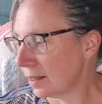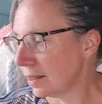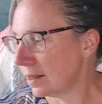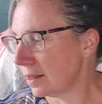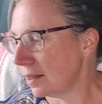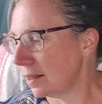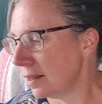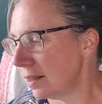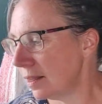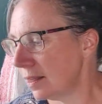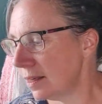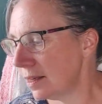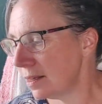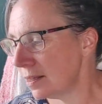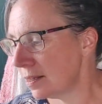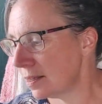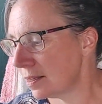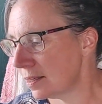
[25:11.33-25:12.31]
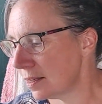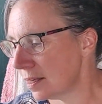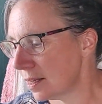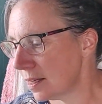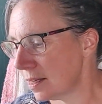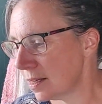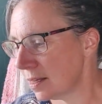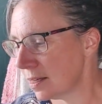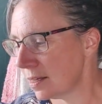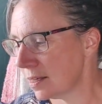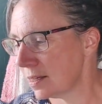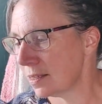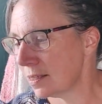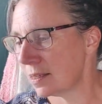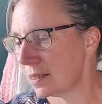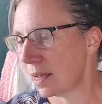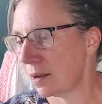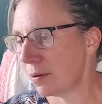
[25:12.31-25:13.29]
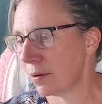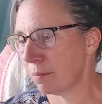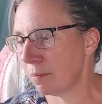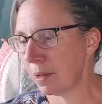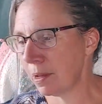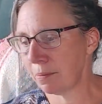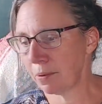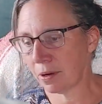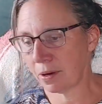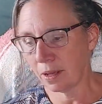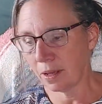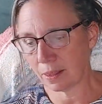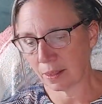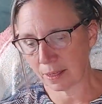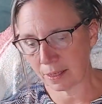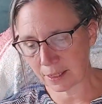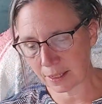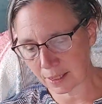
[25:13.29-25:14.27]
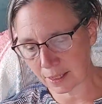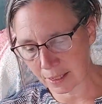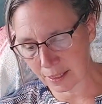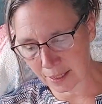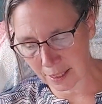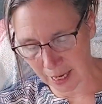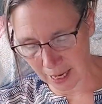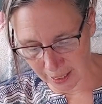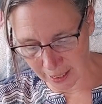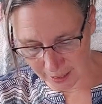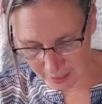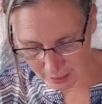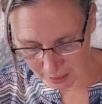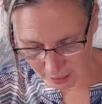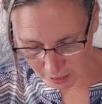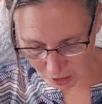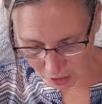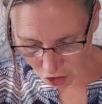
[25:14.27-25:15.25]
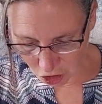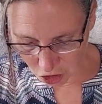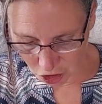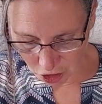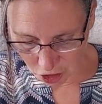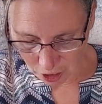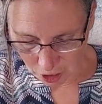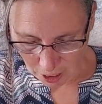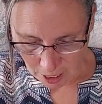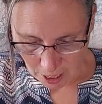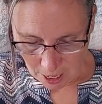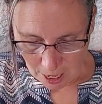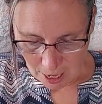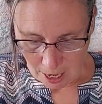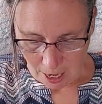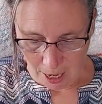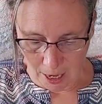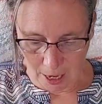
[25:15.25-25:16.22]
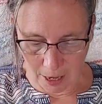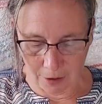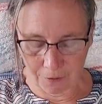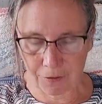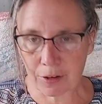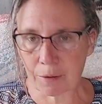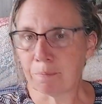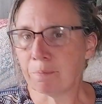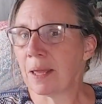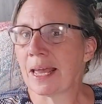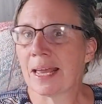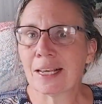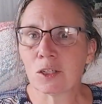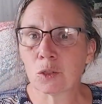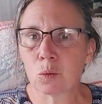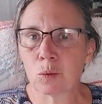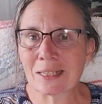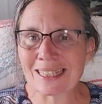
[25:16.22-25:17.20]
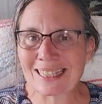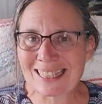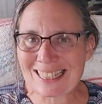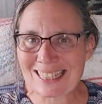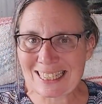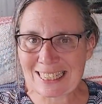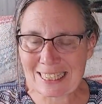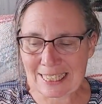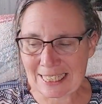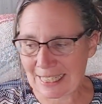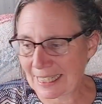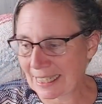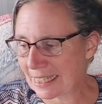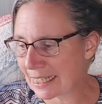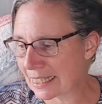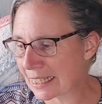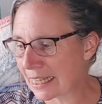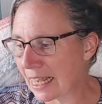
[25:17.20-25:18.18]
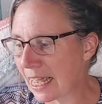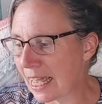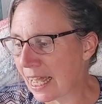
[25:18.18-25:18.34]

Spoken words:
This is, I remember, this is a test stitch for Paint with Stitches.